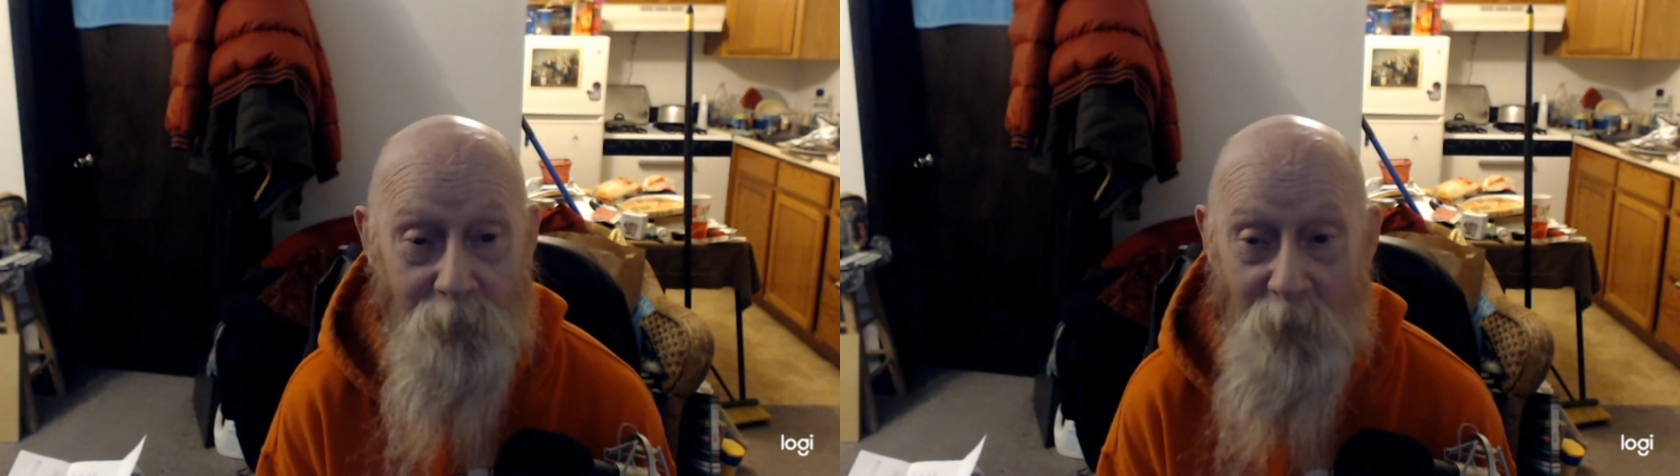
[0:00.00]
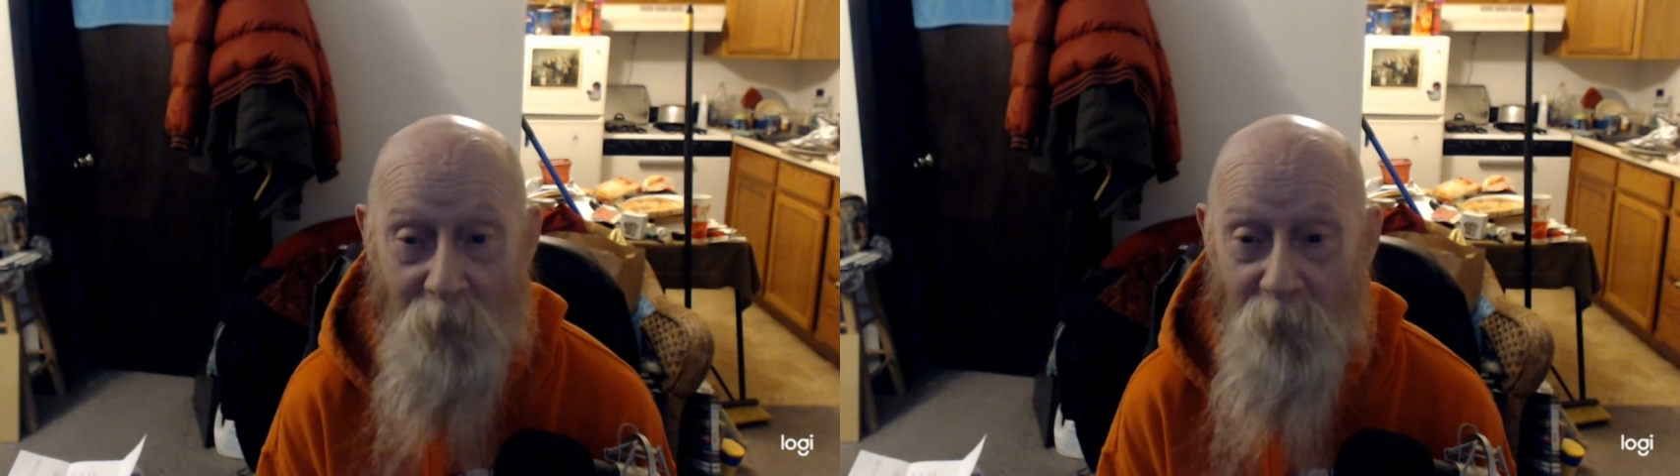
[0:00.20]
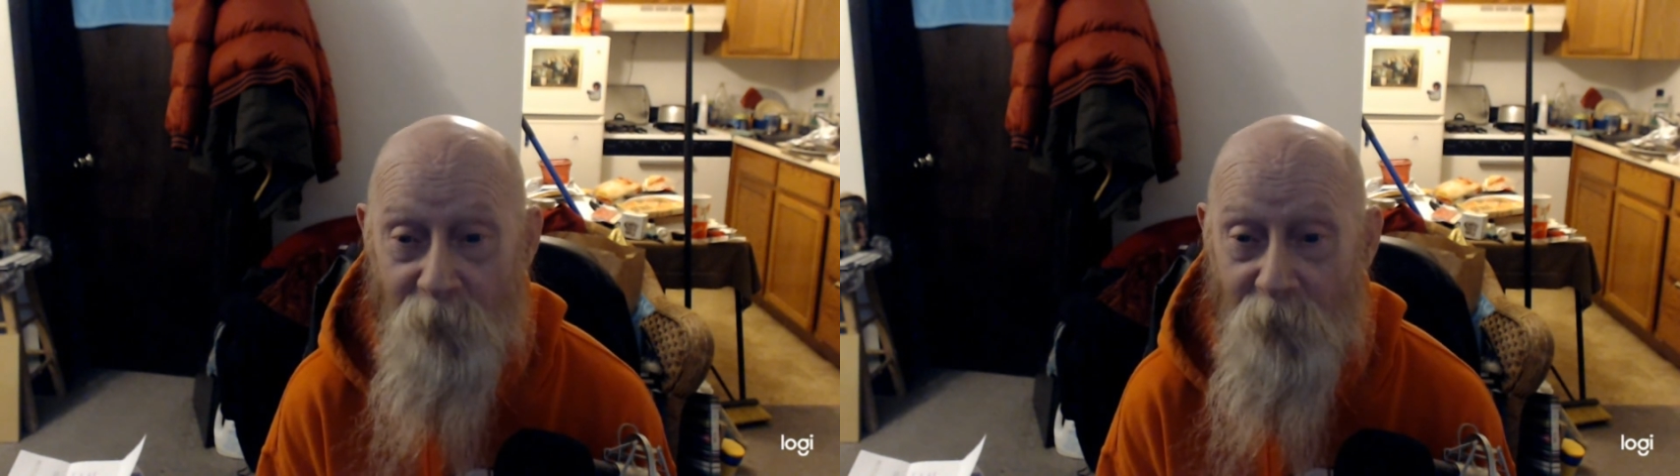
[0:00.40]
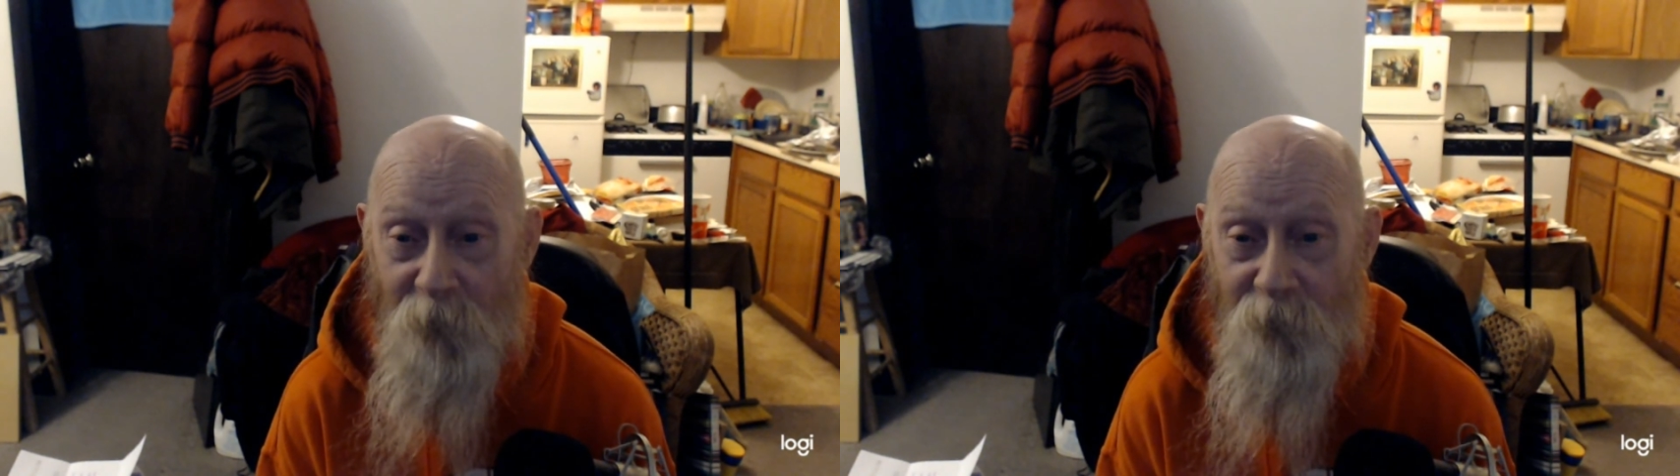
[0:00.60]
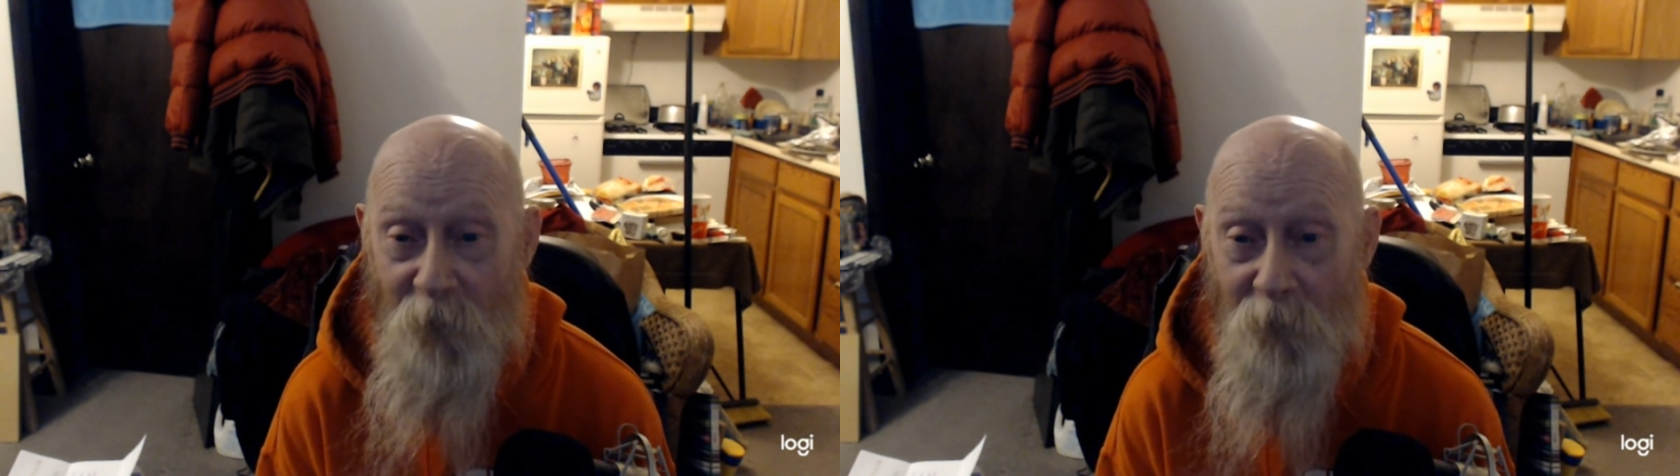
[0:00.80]
members of the
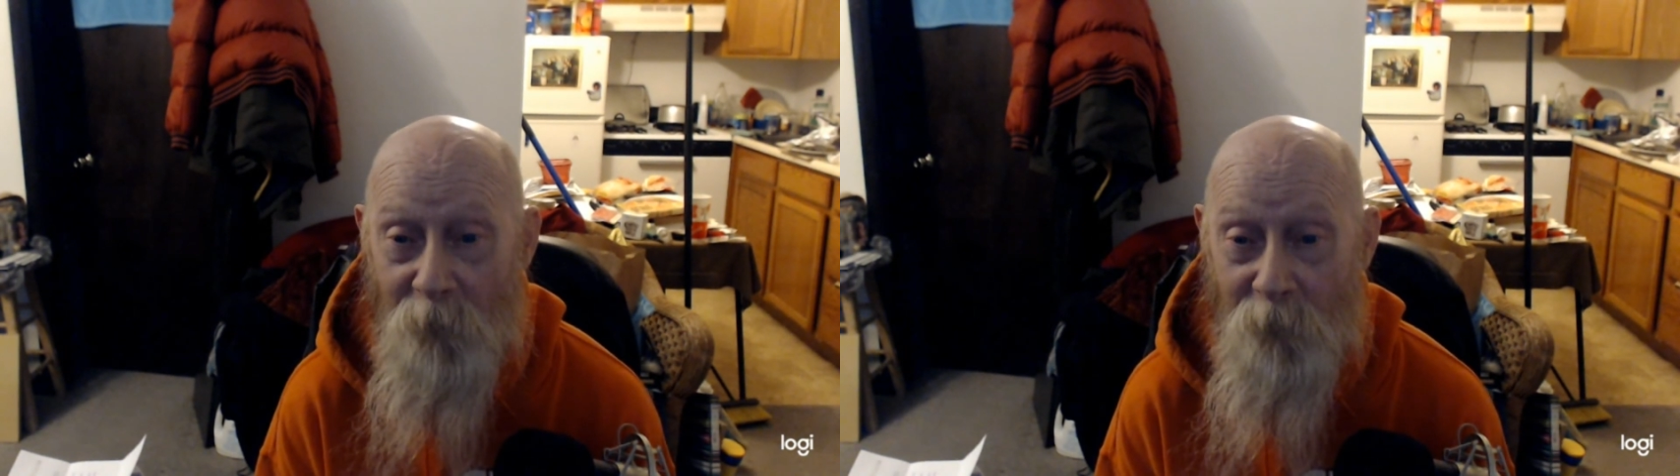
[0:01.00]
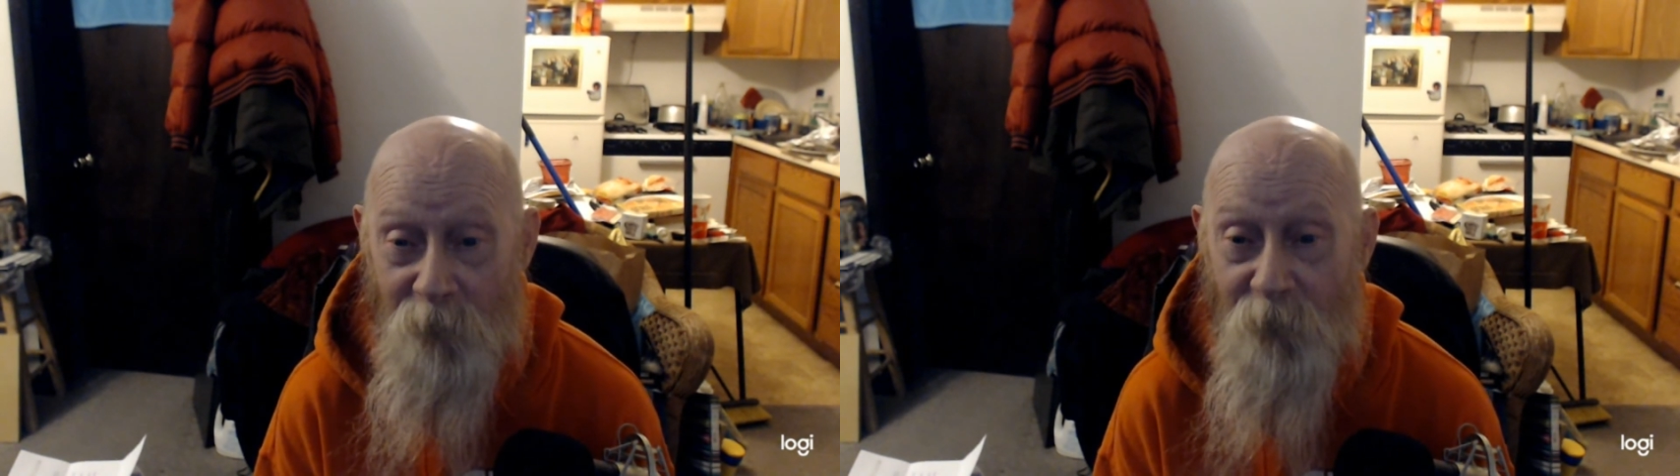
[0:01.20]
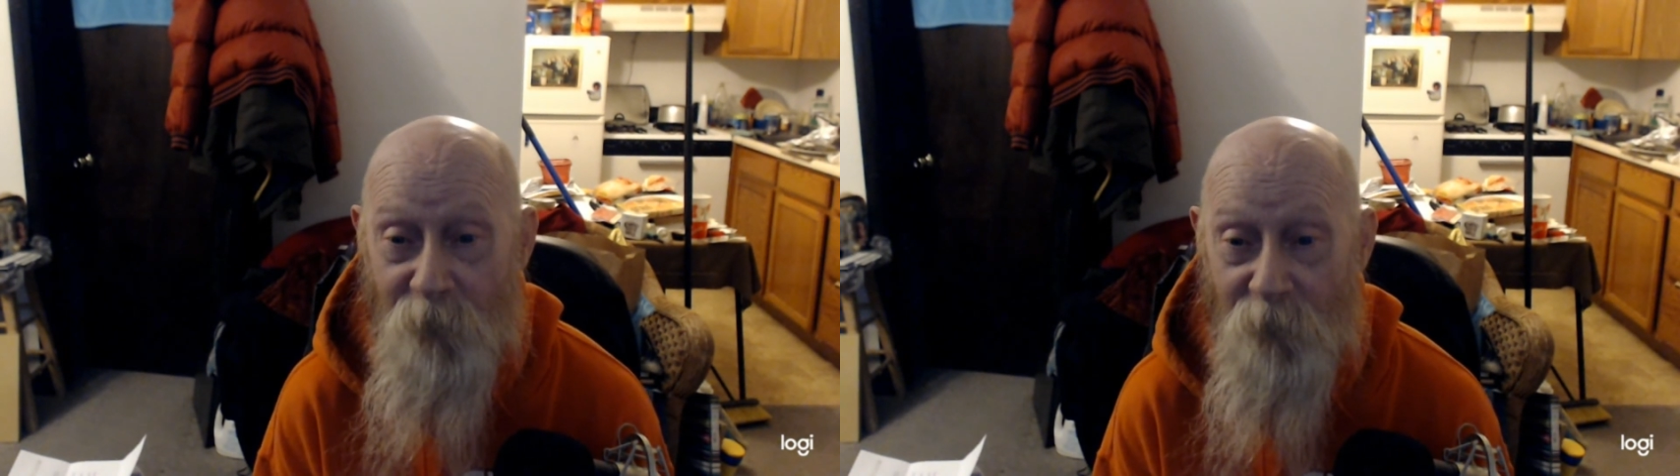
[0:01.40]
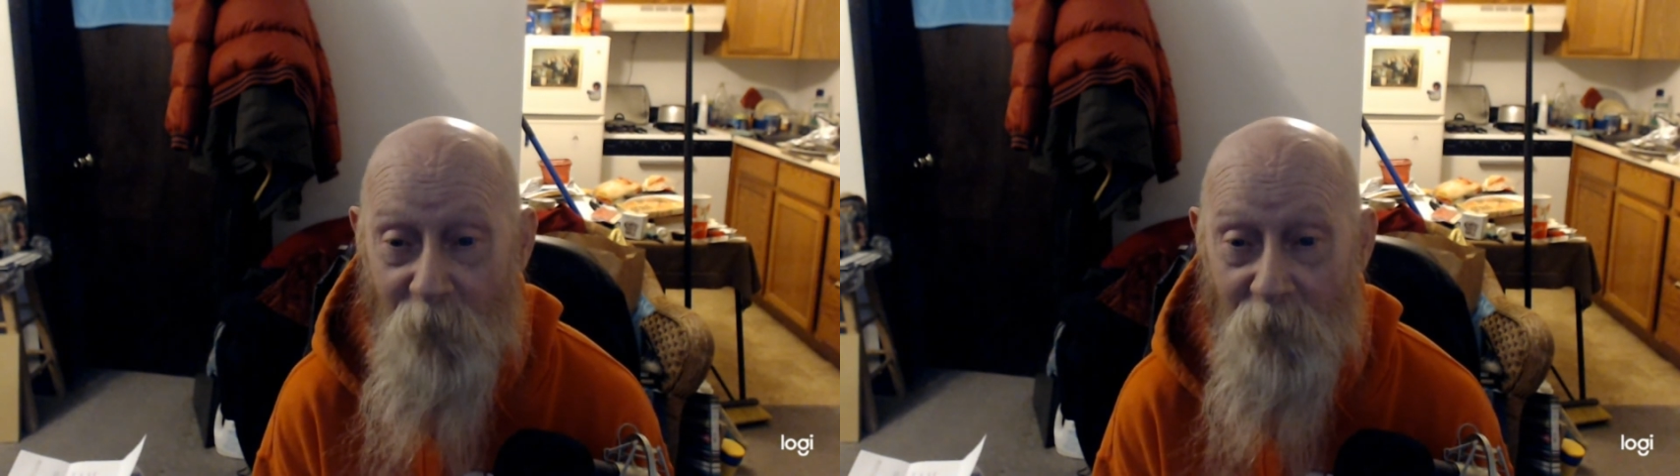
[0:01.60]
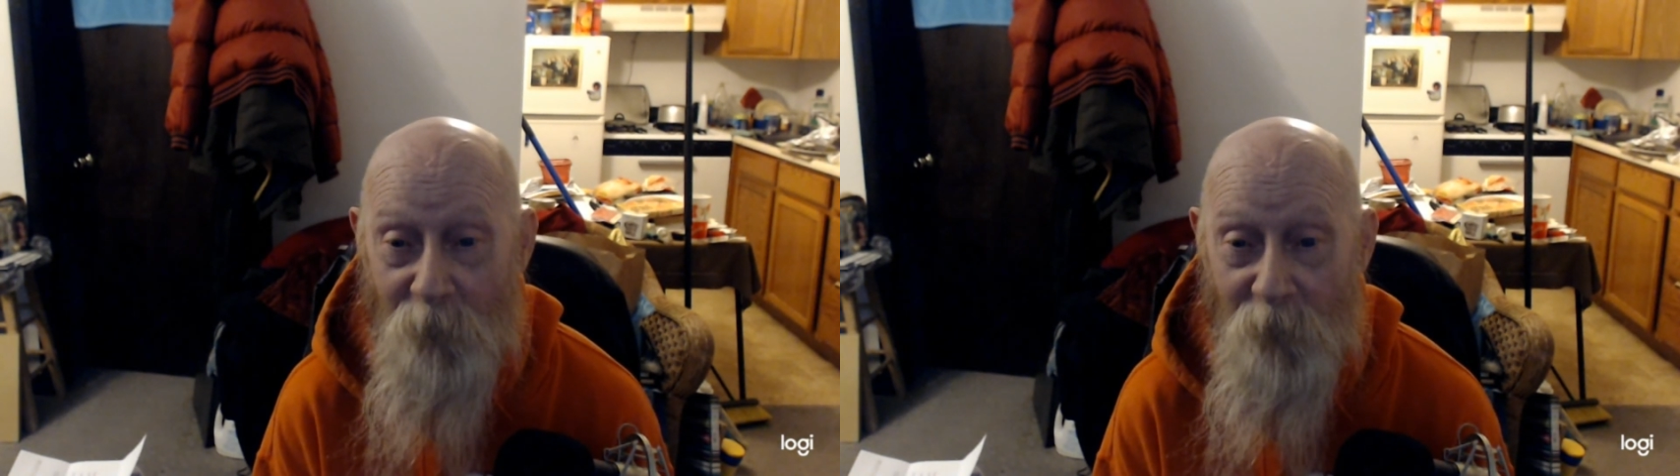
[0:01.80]
same 50
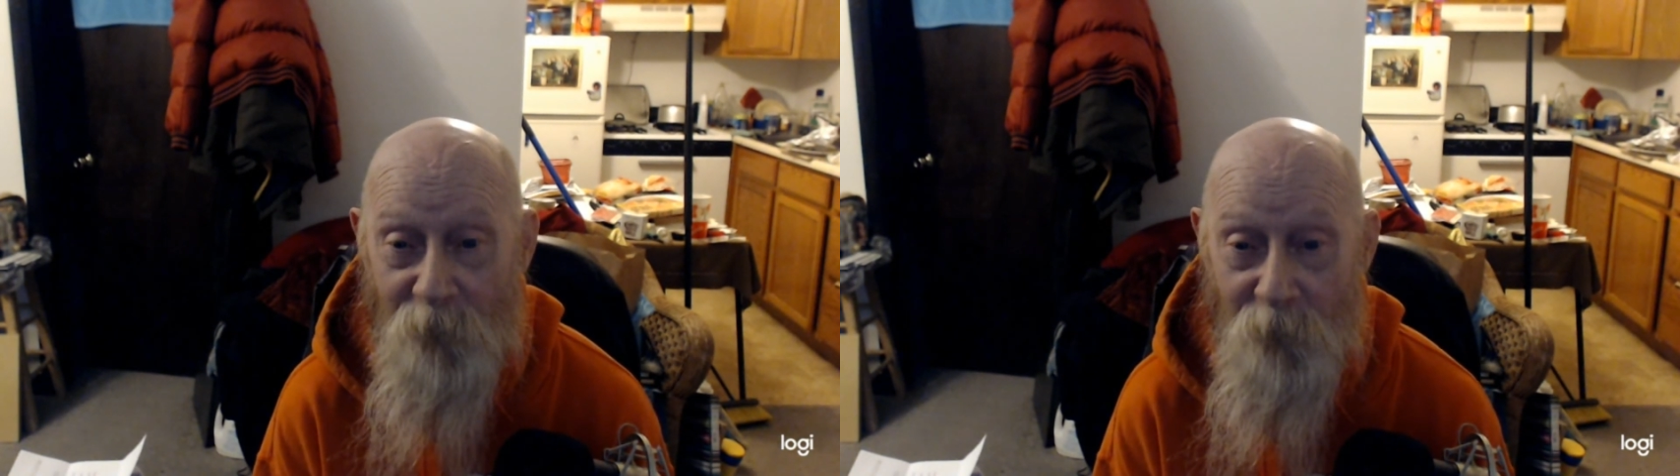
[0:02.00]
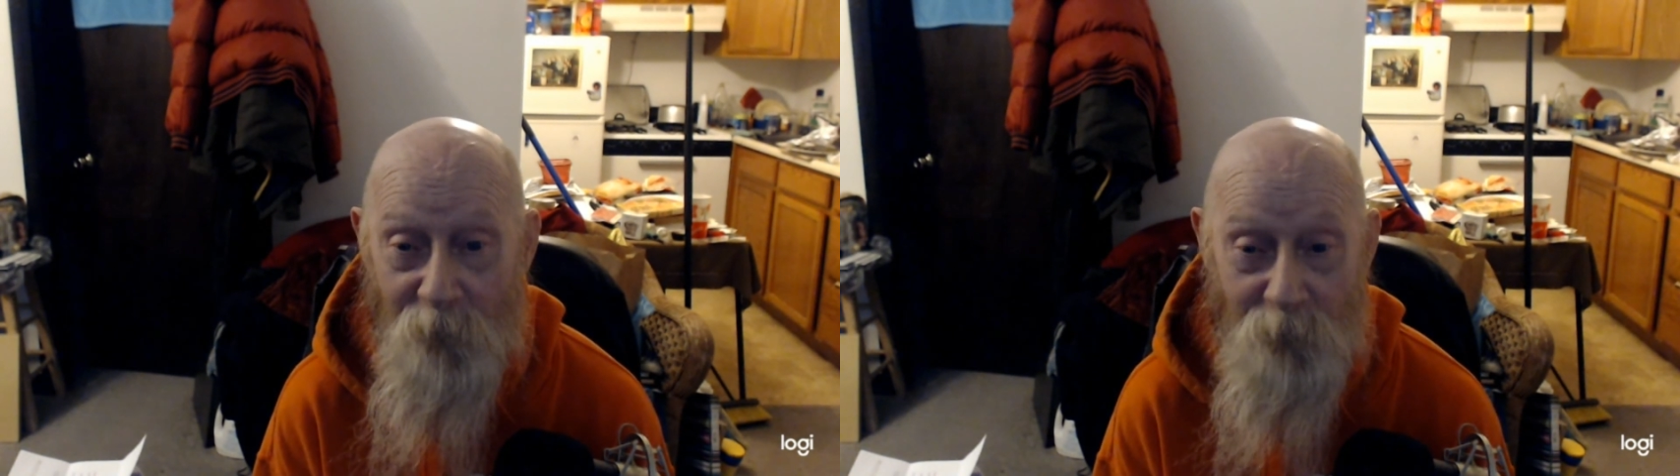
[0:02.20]
families.